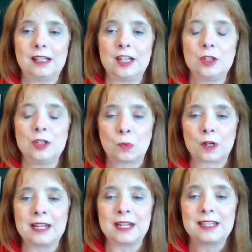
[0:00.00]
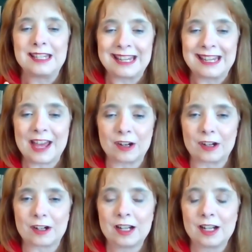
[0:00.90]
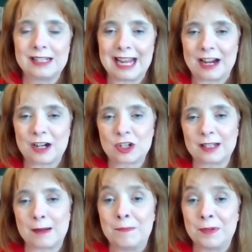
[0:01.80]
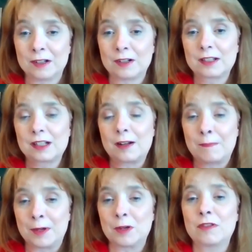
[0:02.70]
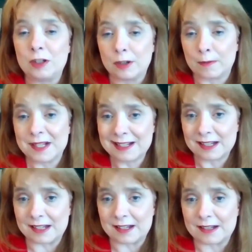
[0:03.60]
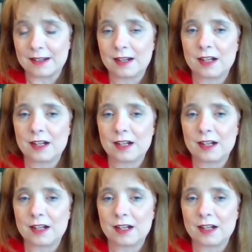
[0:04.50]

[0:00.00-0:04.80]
and you're working together to actually build both of your businesses.